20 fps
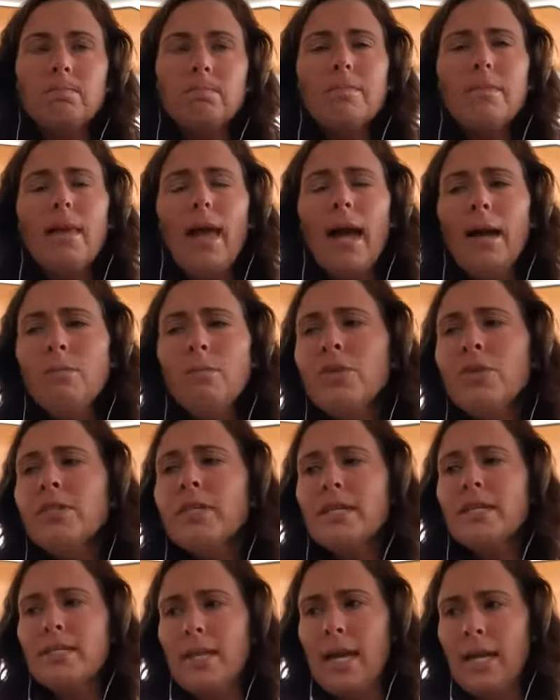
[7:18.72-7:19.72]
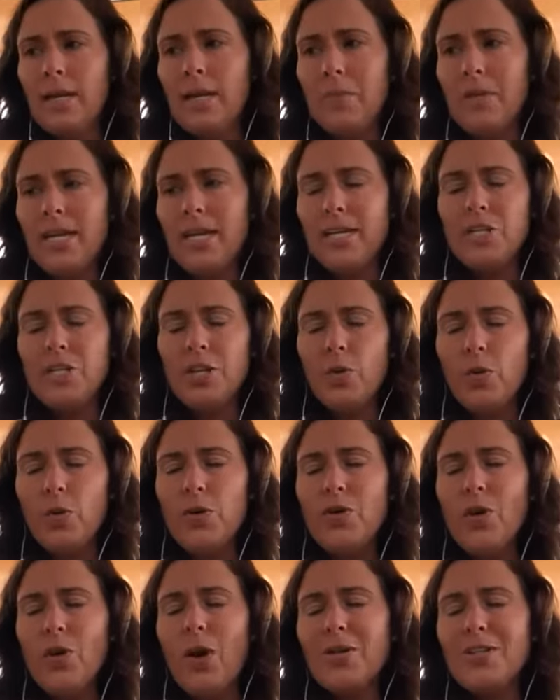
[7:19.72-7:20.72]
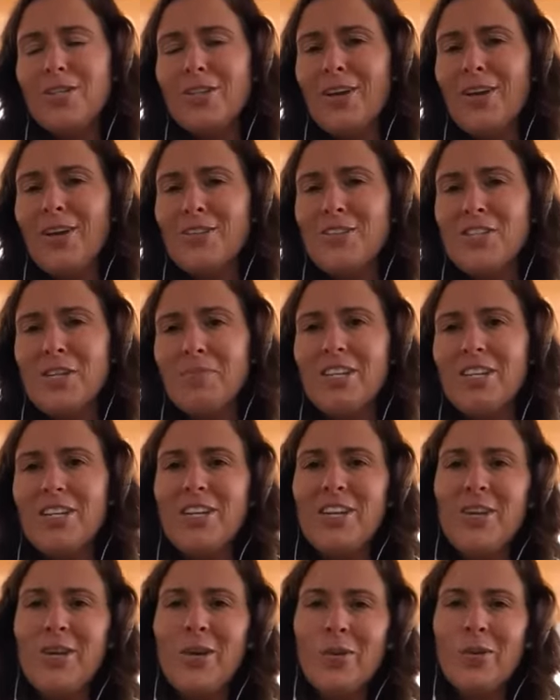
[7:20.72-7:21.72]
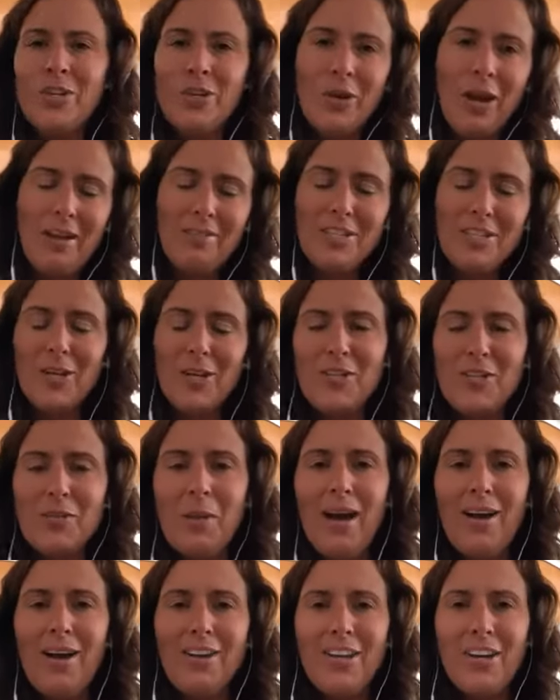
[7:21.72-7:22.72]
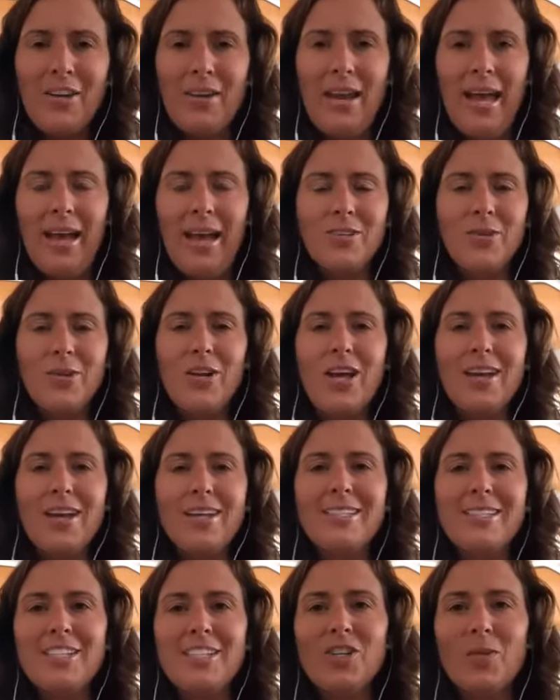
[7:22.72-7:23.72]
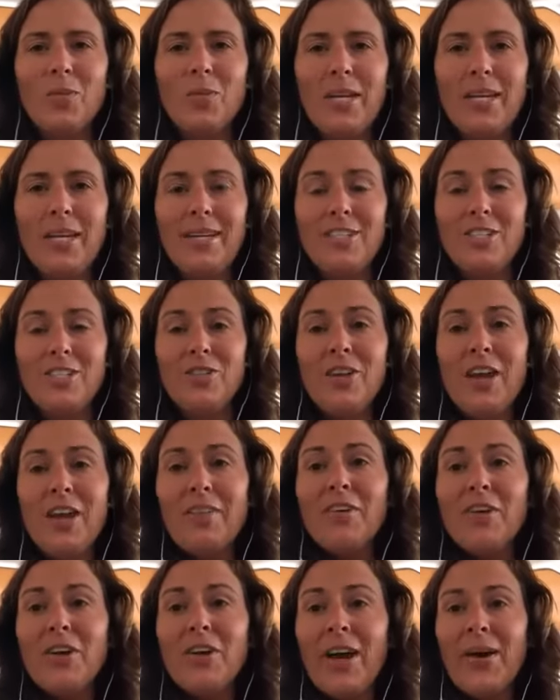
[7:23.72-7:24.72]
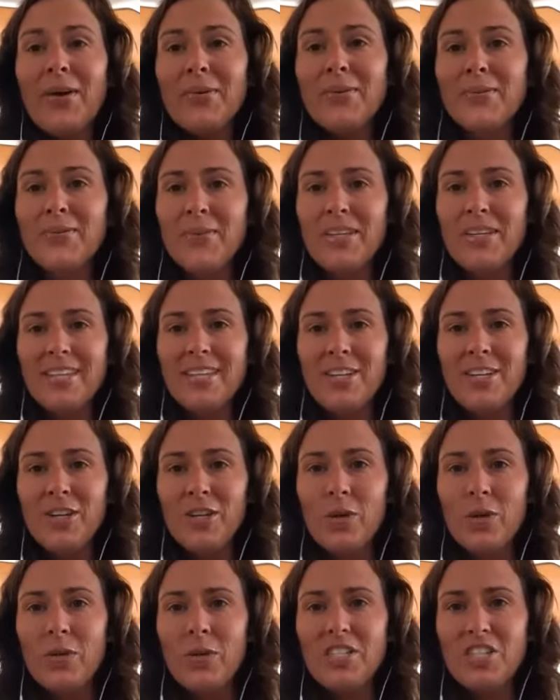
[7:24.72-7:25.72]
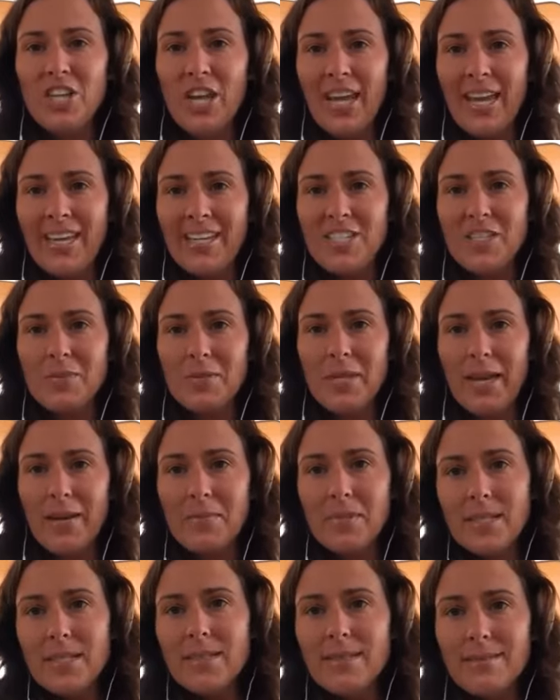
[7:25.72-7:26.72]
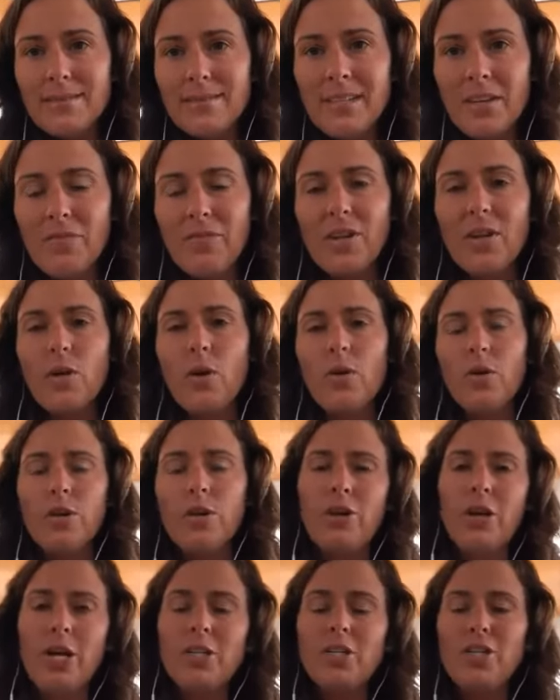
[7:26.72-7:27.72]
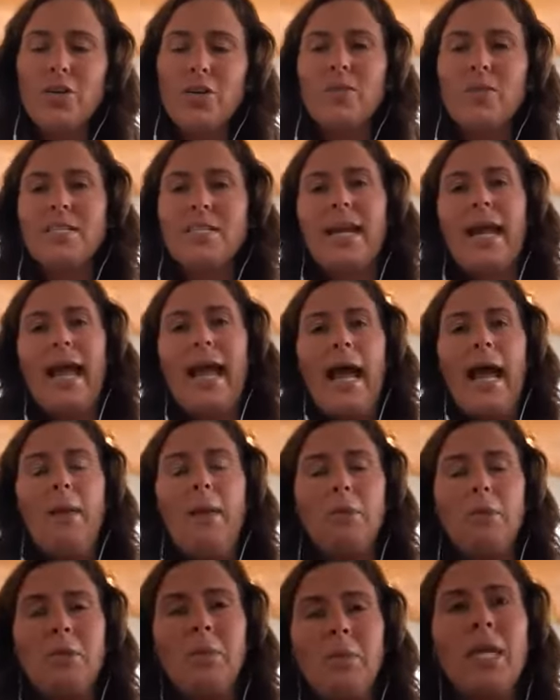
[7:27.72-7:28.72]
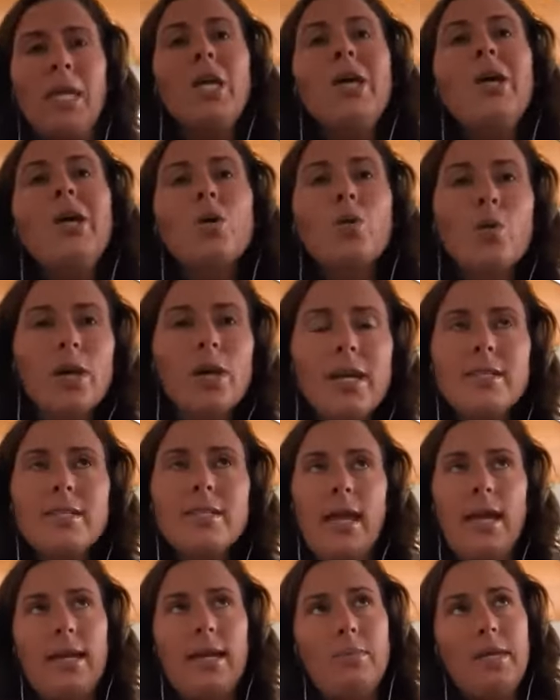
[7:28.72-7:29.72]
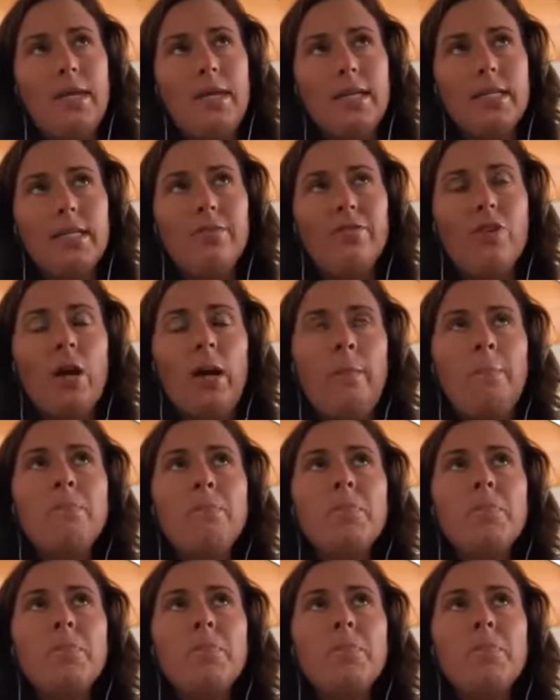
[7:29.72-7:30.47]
I'm really excited because, when you always launch something new, and I've talked about, now doing a lot of digital meetings, you never know what the new and change. Sometimes it's difficult or you're not sure what's going to happen, but we're excited because from